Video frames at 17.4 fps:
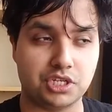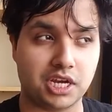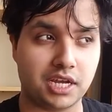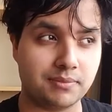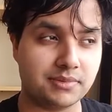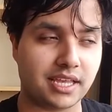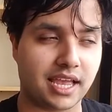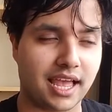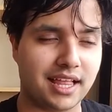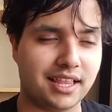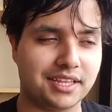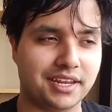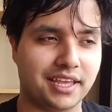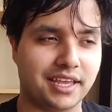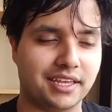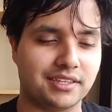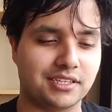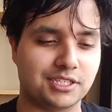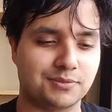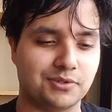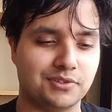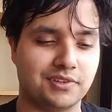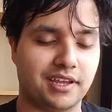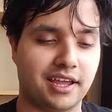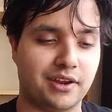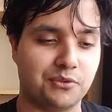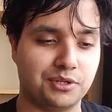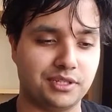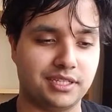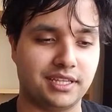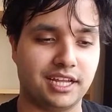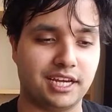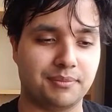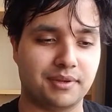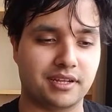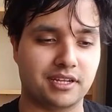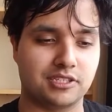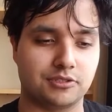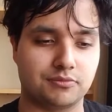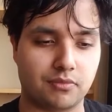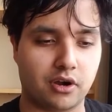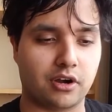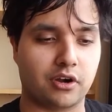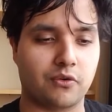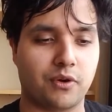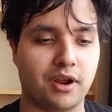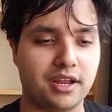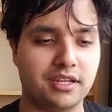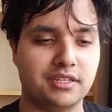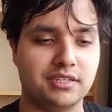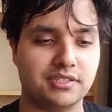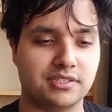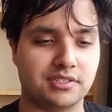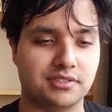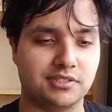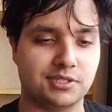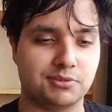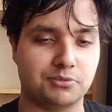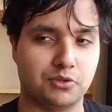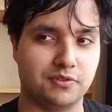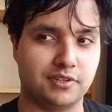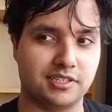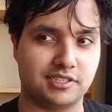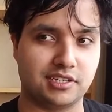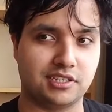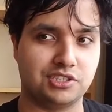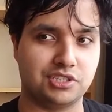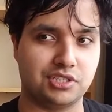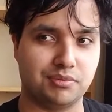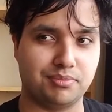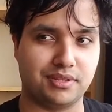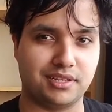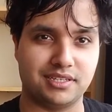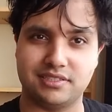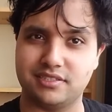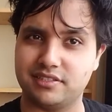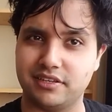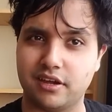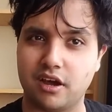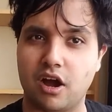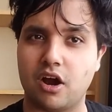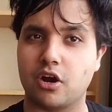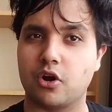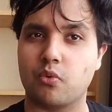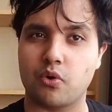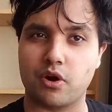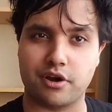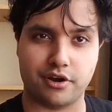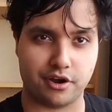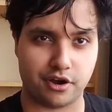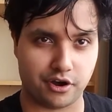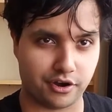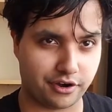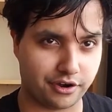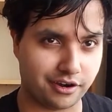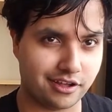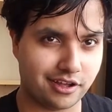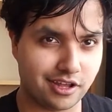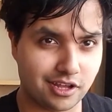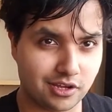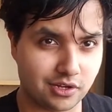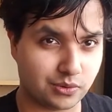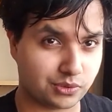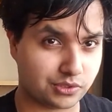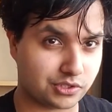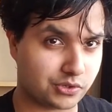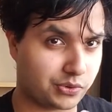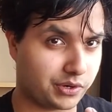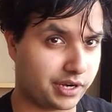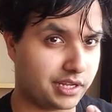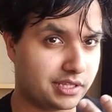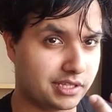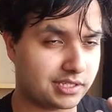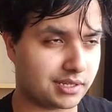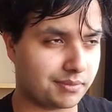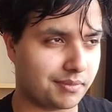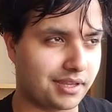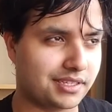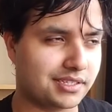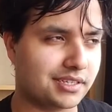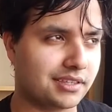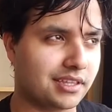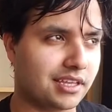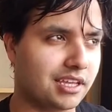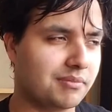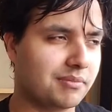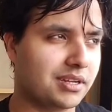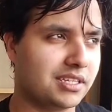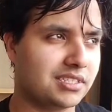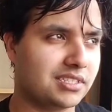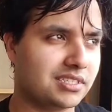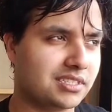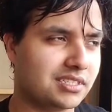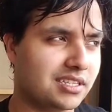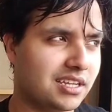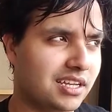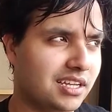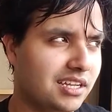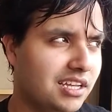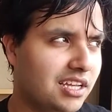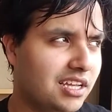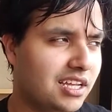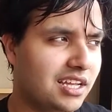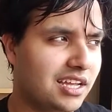James Halliday in this movie I really liked, because Mark Rylance in this movie essentially plays the awkward nerd who's created this amazing thing, but he's just like,